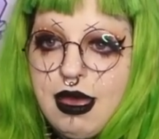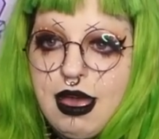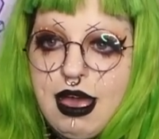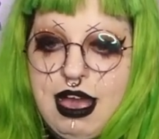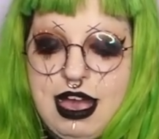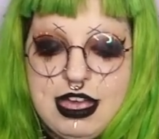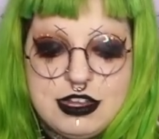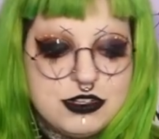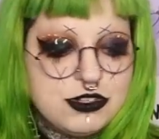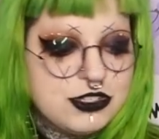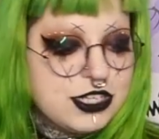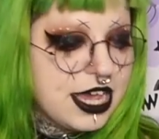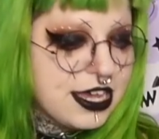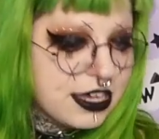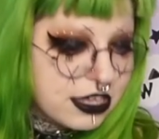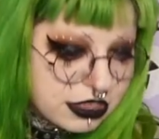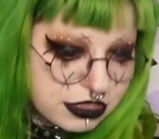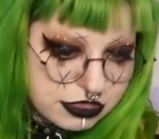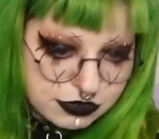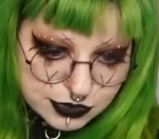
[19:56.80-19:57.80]
and you
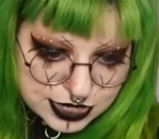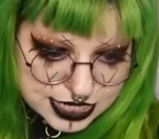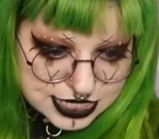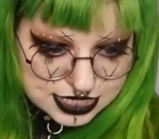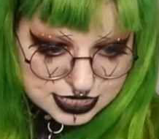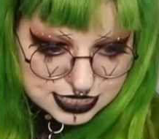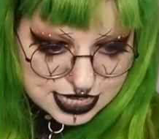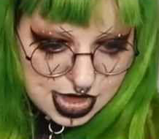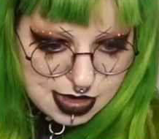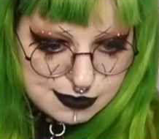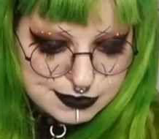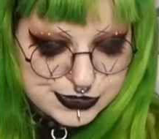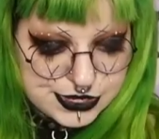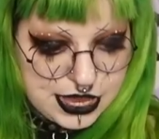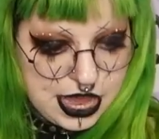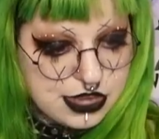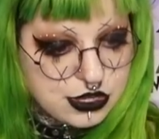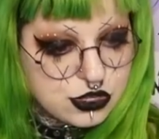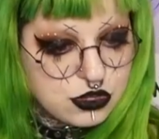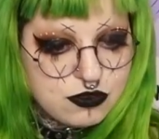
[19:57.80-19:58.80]
take three steps
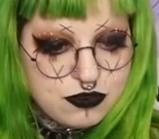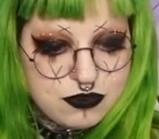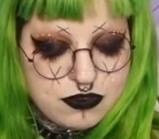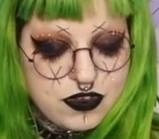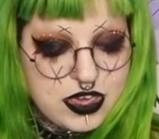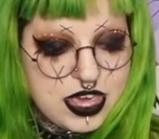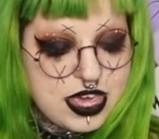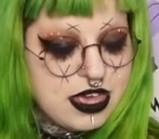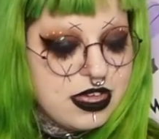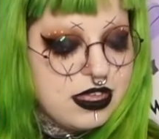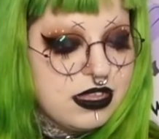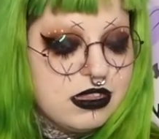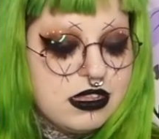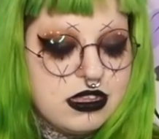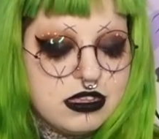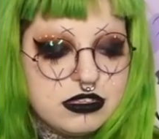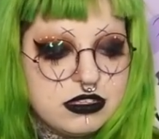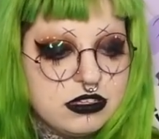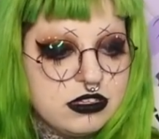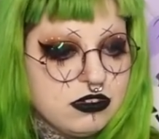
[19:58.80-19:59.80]
and you
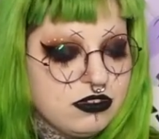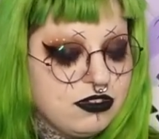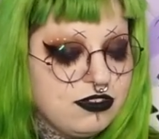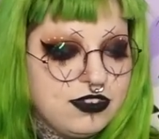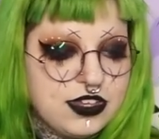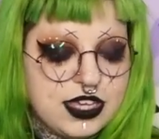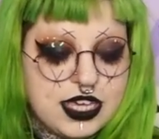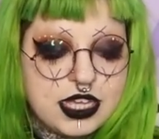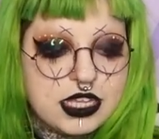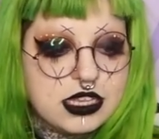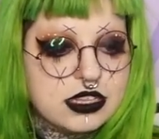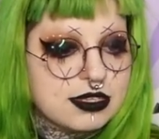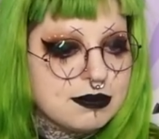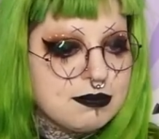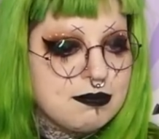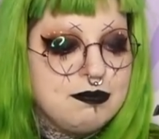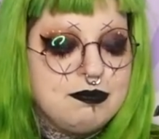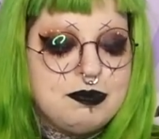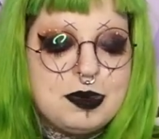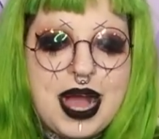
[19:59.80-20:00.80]
feel you feel the
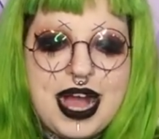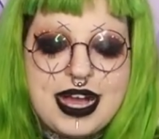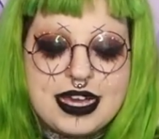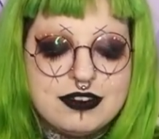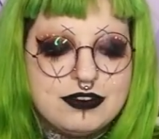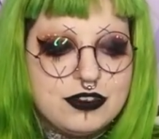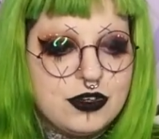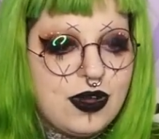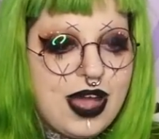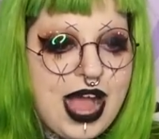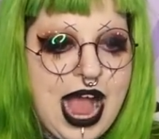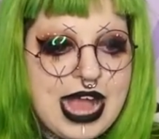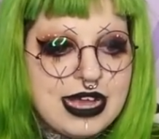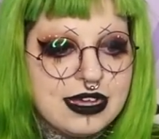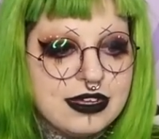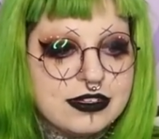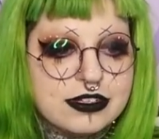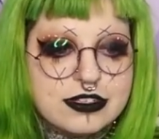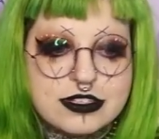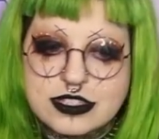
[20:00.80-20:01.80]
back of your
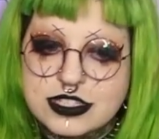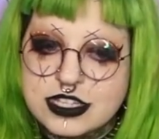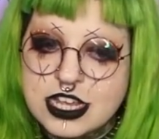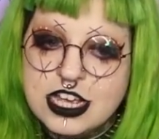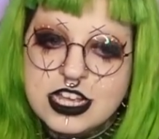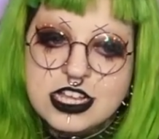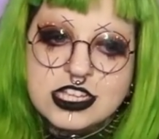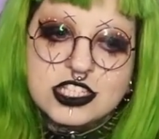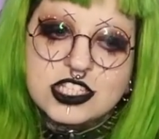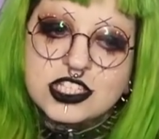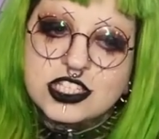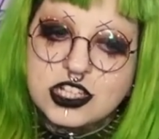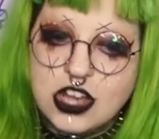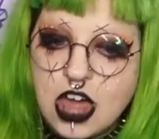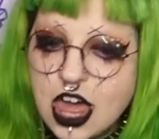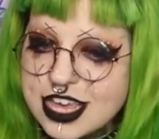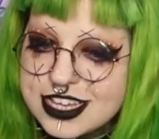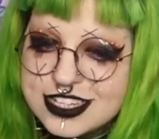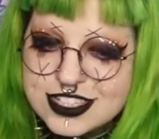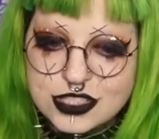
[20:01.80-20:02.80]
ankles
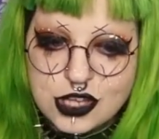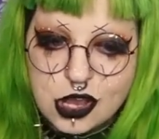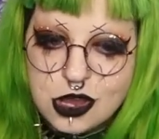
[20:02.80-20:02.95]
sliced